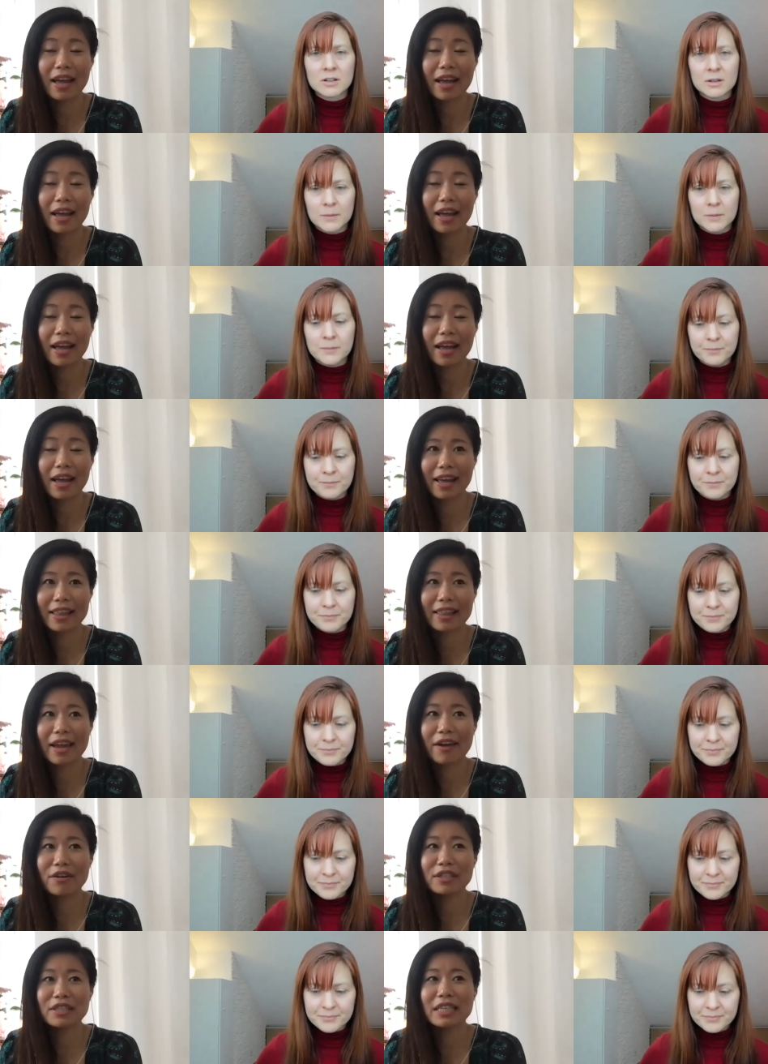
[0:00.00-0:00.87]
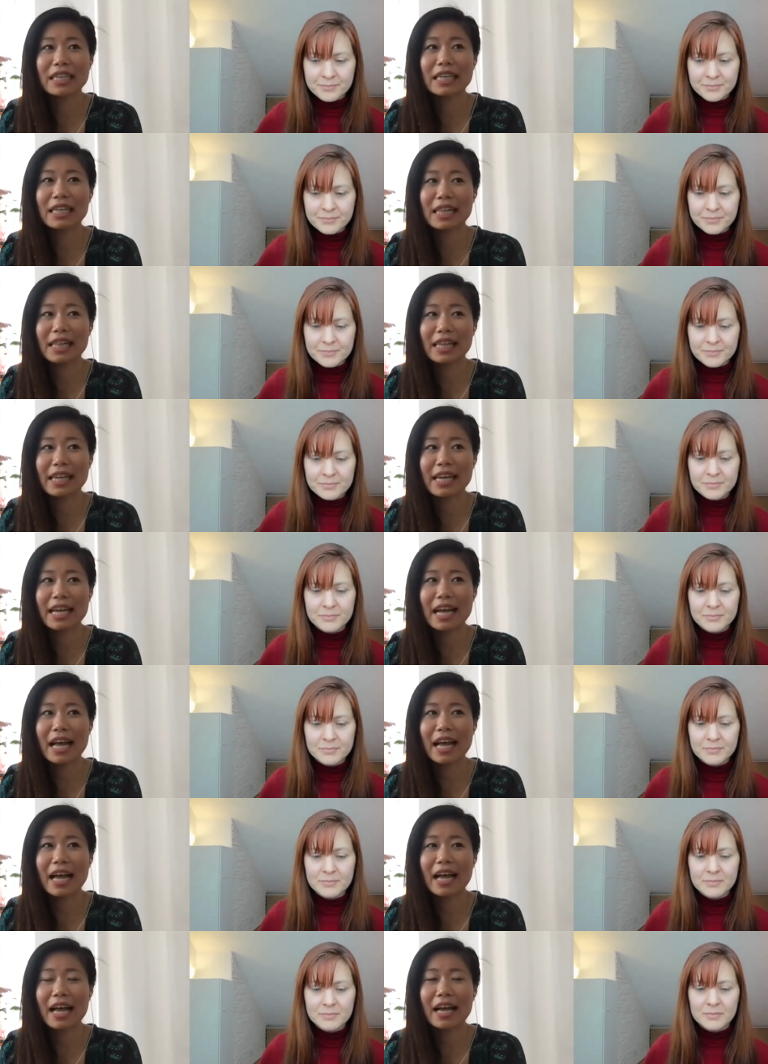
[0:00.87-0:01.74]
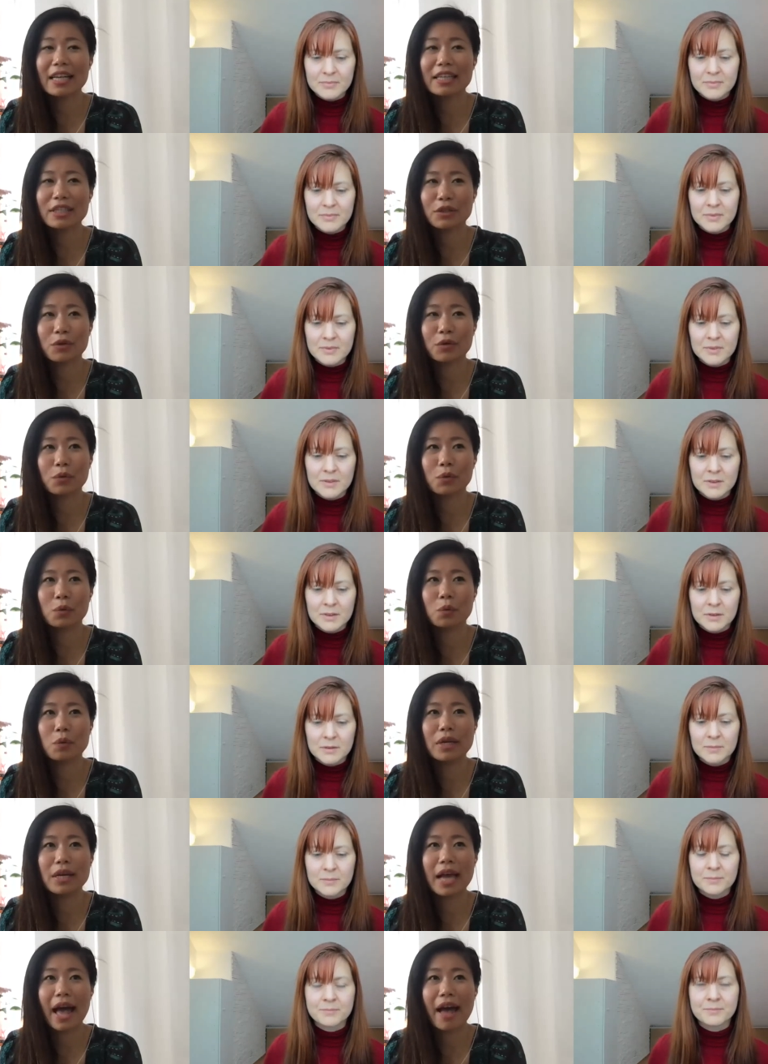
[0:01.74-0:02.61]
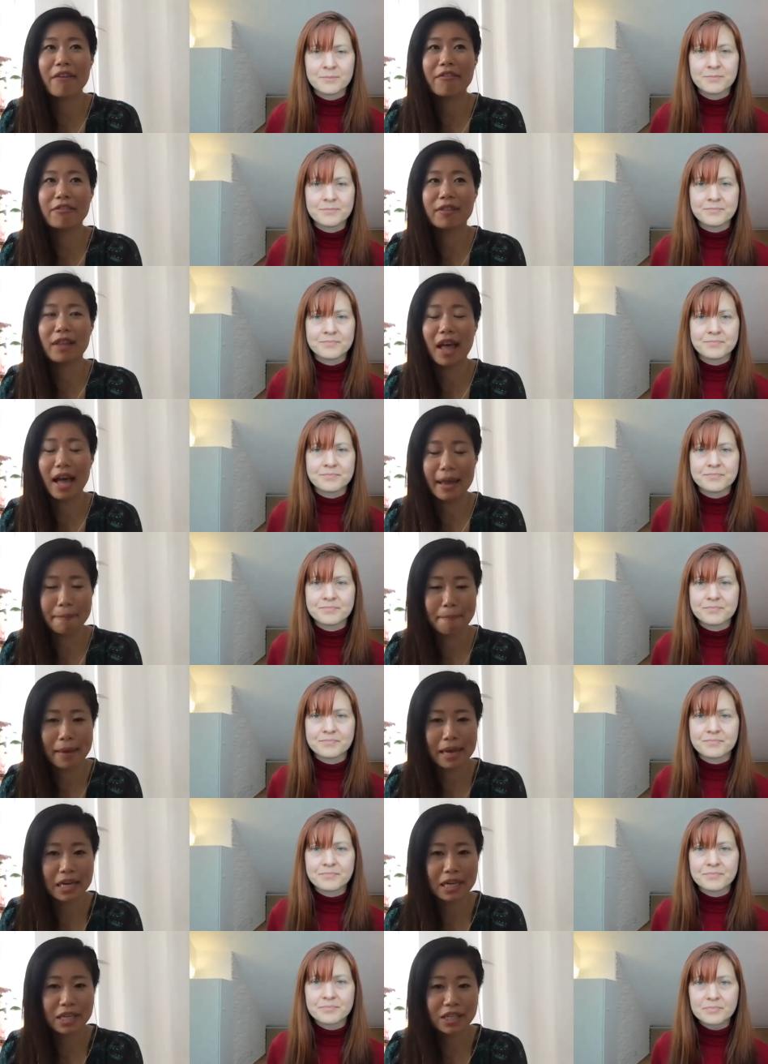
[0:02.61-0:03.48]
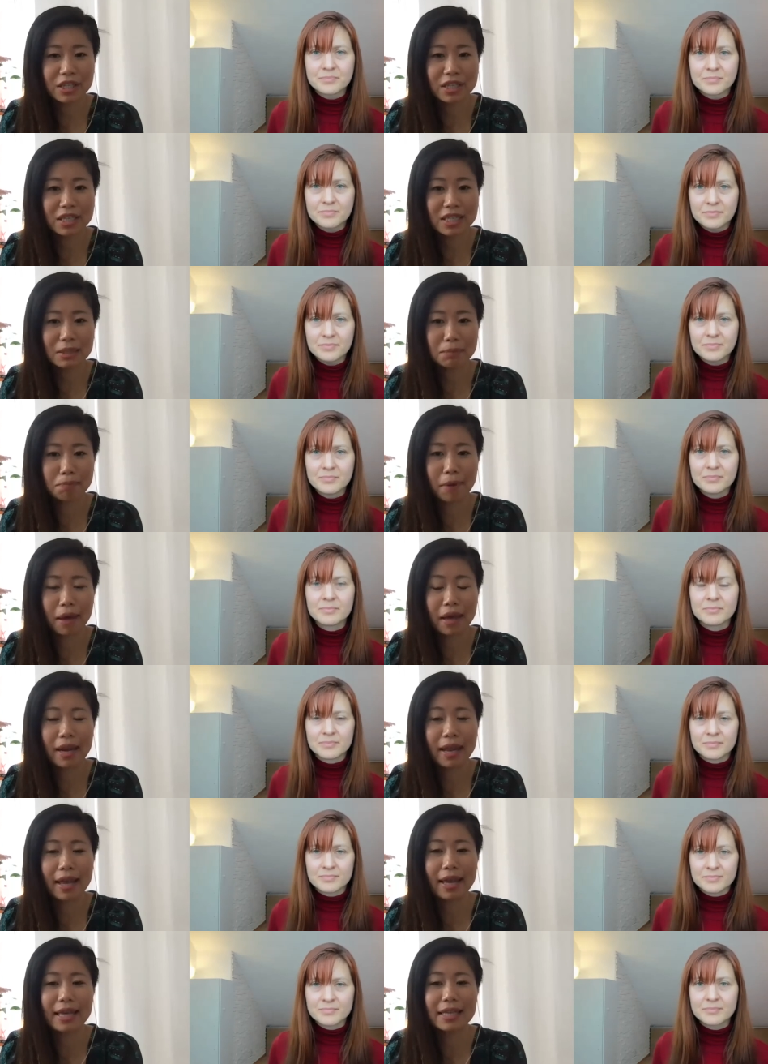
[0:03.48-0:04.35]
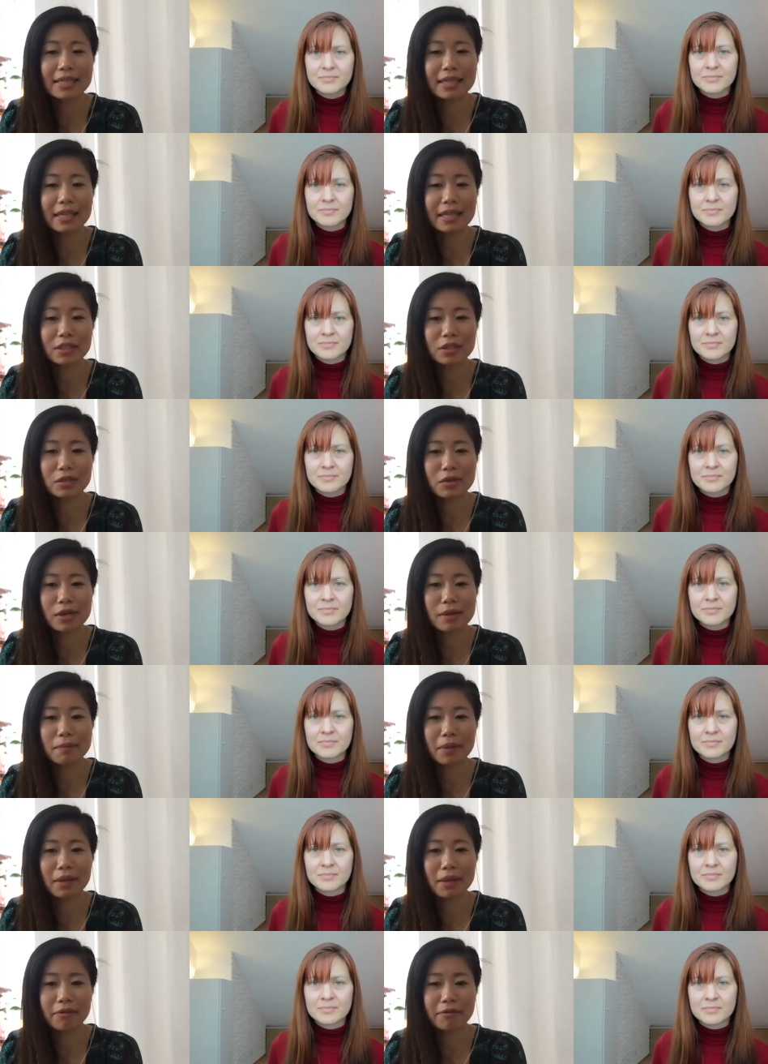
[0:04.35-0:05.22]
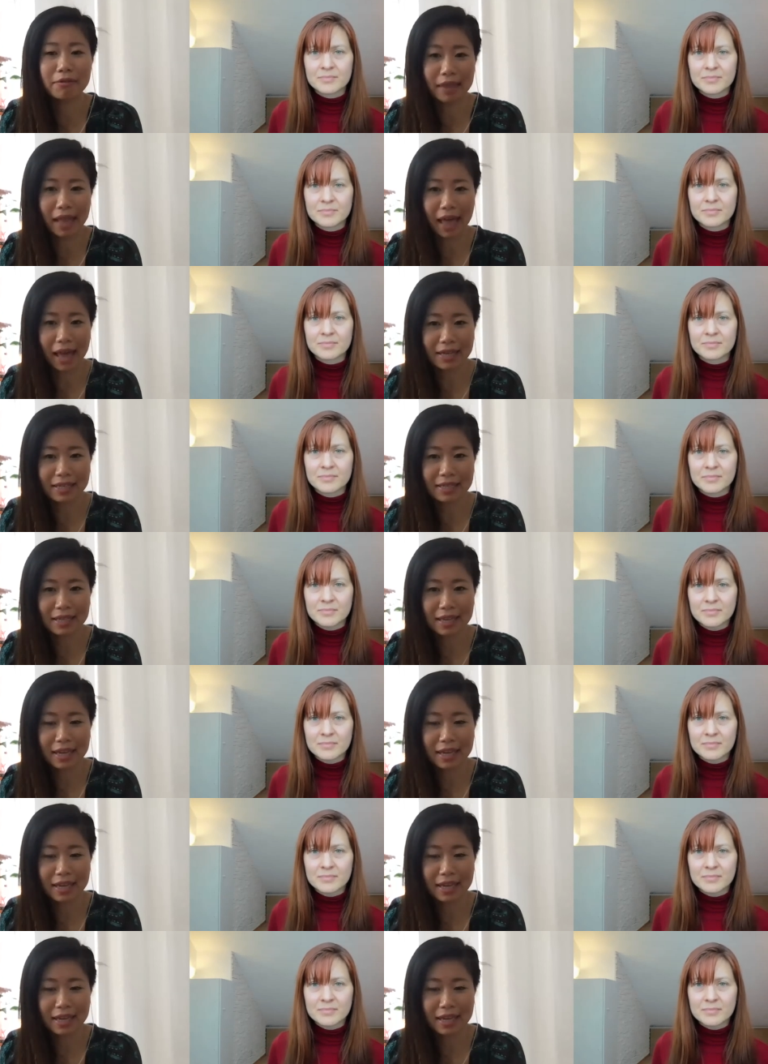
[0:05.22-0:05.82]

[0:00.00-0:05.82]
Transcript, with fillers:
Speaker 1: There is a clear. So we have line managers, but it's extremely flat.